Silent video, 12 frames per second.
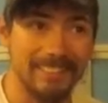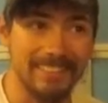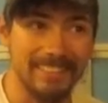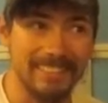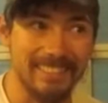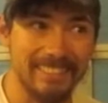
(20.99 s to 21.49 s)

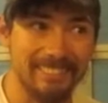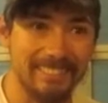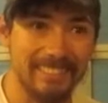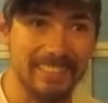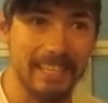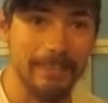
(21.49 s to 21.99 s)
Doesn't
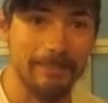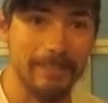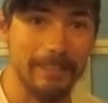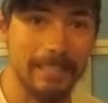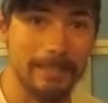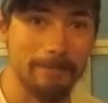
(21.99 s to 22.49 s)
really have a
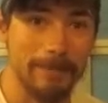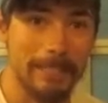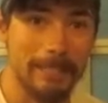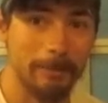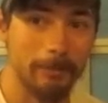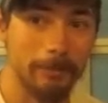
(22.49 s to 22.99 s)
name
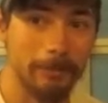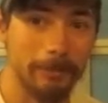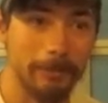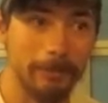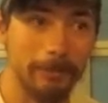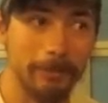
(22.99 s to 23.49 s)
yet
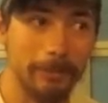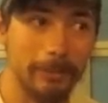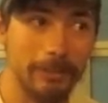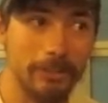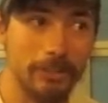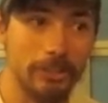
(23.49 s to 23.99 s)
or a
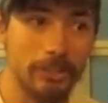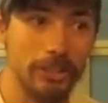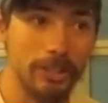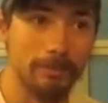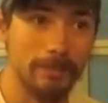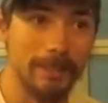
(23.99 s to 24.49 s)

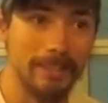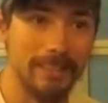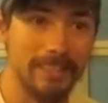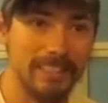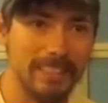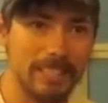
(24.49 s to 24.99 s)
legitimate
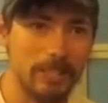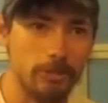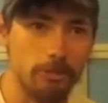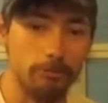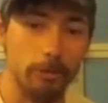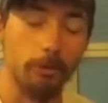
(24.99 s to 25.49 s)

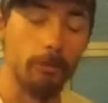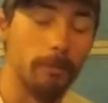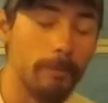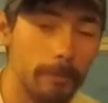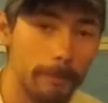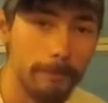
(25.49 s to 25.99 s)
intro.
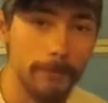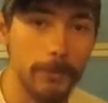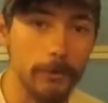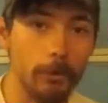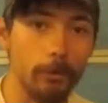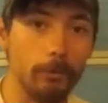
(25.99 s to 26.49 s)

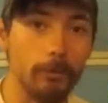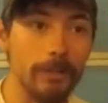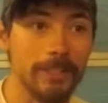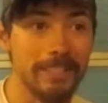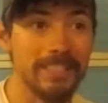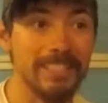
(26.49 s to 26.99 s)
So
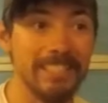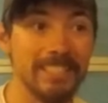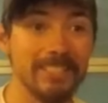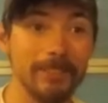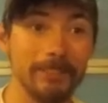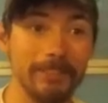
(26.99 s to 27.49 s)
this is just
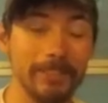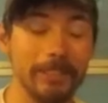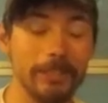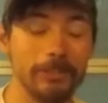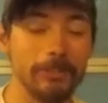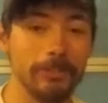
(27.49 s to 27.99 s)
sort of
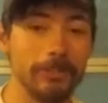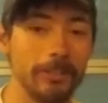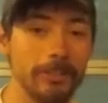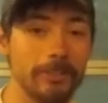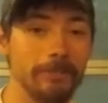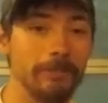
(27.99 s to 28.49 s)
an
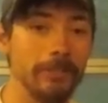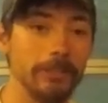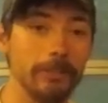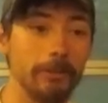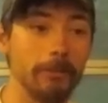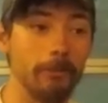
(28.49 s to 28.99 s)
introduction
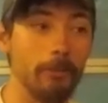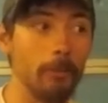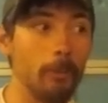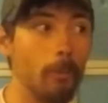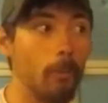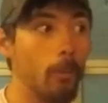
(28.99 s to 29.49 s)
video
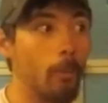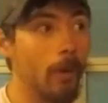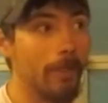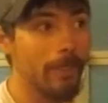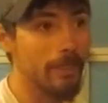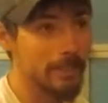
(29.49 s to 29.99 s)
of
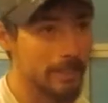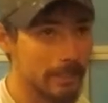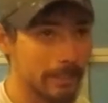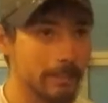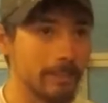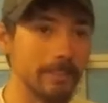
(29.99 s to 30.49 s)
what this
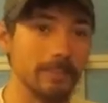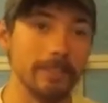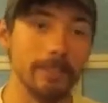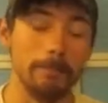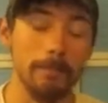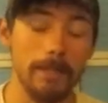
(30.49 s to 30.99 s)
series is
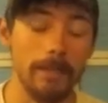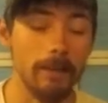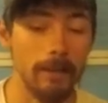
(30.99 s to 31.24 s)
going to be.